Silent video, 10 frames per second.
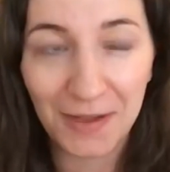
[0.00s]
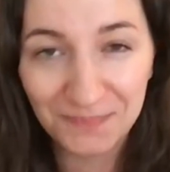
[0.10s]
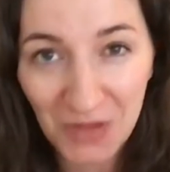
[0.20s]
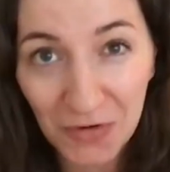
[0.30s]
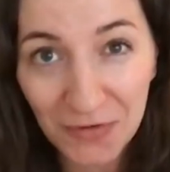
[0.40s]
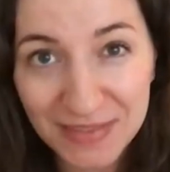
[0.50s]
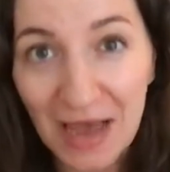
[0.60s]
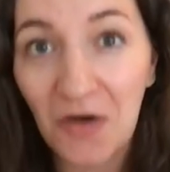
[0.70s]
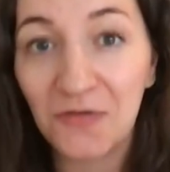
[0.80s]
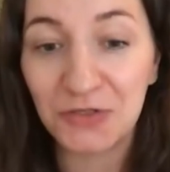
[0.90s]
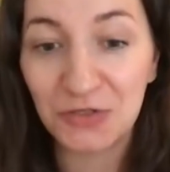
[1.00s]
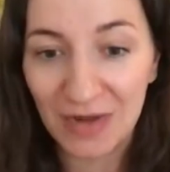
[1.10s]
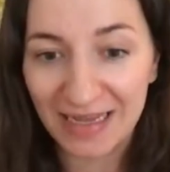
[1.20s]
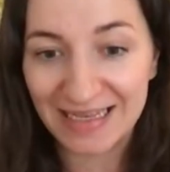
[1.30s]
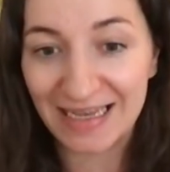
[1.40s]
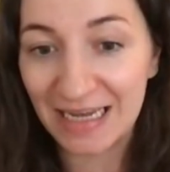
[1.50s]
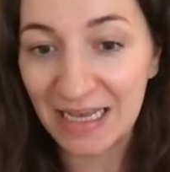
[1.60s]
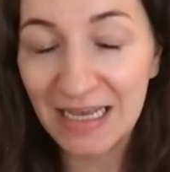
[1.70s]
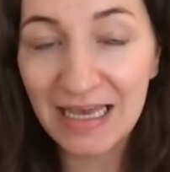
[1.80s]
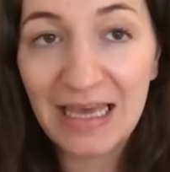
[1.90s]
upset or frustrated.
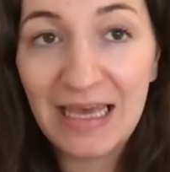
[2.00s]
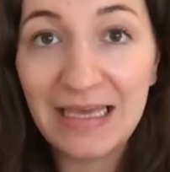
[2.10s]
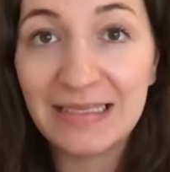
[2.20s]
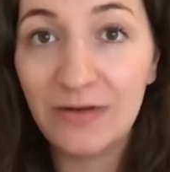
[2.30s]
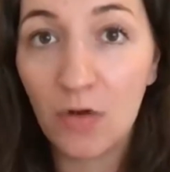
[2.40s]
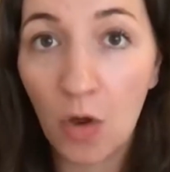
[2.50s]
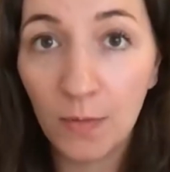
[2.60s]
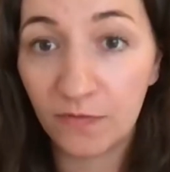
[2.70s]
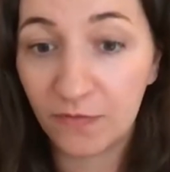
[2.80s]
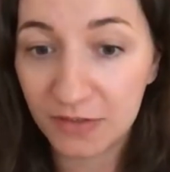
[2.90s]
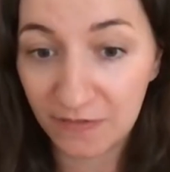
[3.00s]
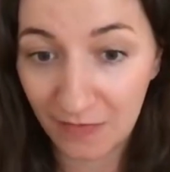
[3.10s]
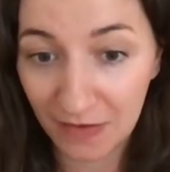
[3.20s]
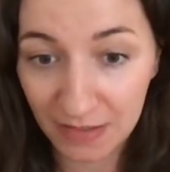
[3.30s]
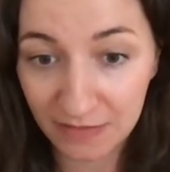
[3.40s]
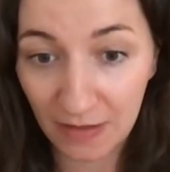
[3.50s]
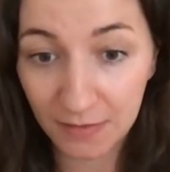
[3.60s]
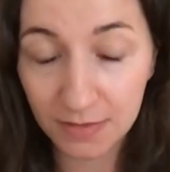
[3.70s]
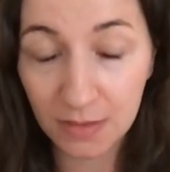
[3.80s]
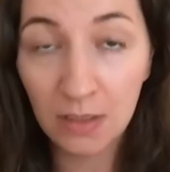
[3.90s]
It is normal for us to feel these
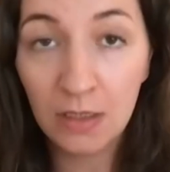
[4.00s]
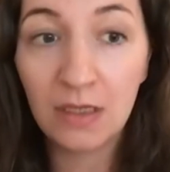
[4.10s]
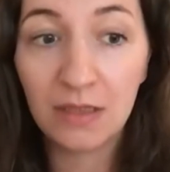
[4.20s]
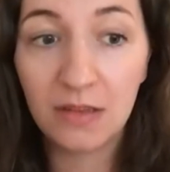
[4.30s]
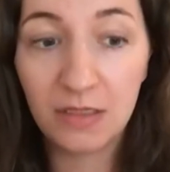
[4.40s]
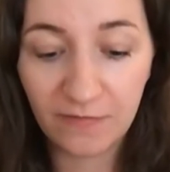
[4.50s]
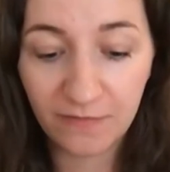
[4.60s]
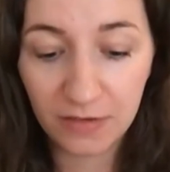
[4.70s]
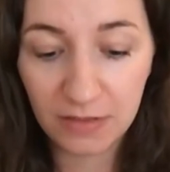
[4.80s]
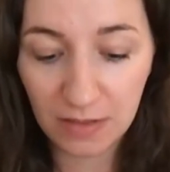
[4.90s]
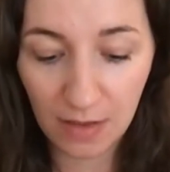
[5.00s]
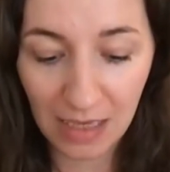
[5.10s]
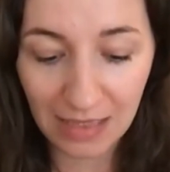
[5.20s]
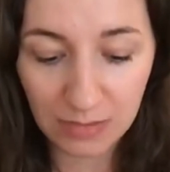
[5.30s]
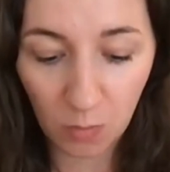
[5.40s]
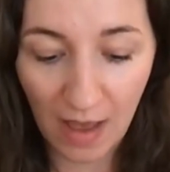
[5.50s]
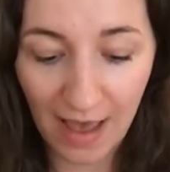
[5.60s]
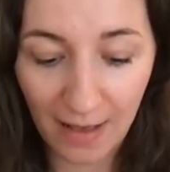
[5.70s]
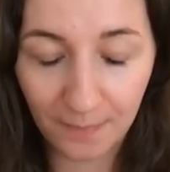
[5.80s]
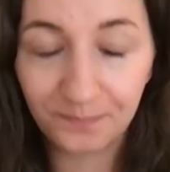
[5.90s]
feels. The difference is
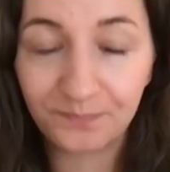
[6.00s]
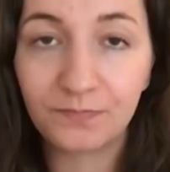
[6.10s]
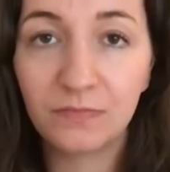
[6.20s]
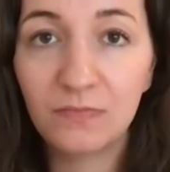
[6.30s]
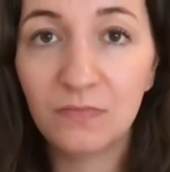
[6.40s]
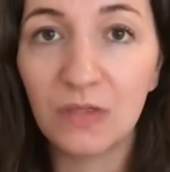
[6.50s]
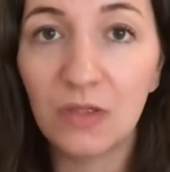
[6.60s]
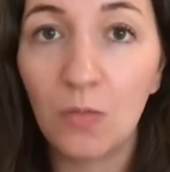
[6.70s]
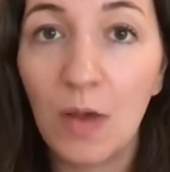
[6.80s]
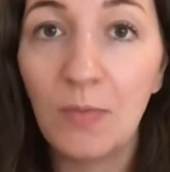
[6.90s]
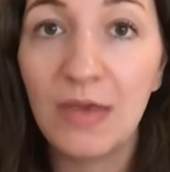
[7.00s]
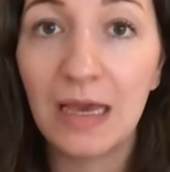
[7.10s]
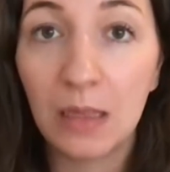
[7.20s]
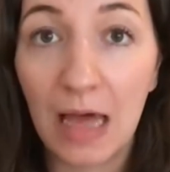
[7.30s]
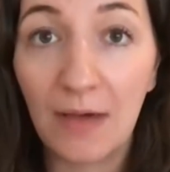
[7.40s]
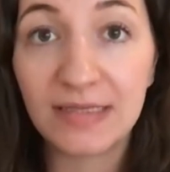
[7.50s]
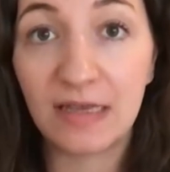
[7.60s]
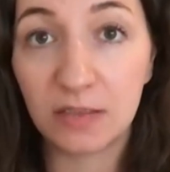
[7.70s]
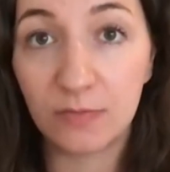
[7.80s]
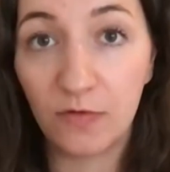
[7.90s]
where when we allow
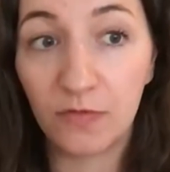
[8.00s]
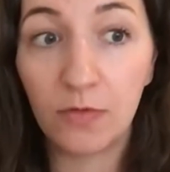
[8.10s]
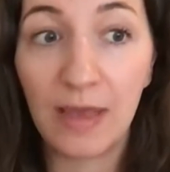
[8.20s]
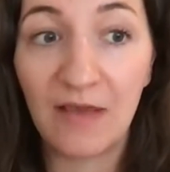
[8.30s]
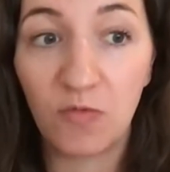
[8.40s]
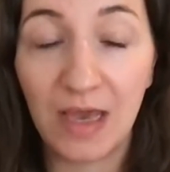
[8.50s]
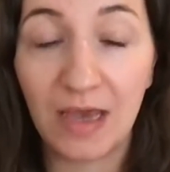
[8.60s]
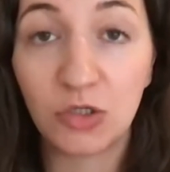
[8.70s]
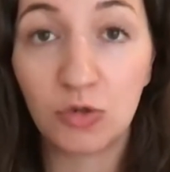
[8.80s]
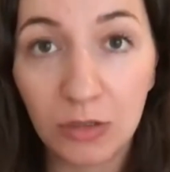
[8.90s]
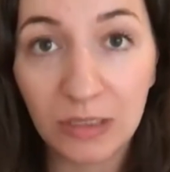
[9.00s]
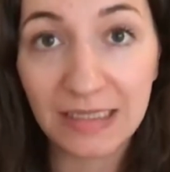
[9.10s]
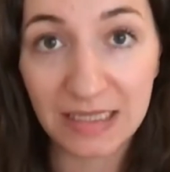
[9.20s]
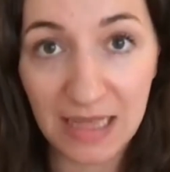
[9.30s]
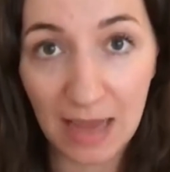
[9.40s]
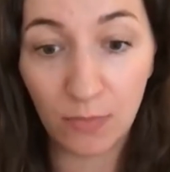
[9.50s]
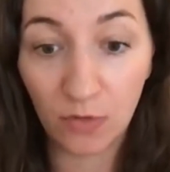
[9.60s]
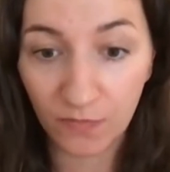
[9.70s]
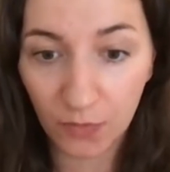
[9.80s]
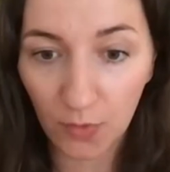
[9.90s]
ourselves to move through it, if we are struggling to then
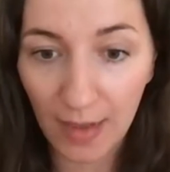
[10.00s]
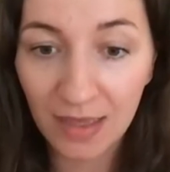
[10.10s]
move through it,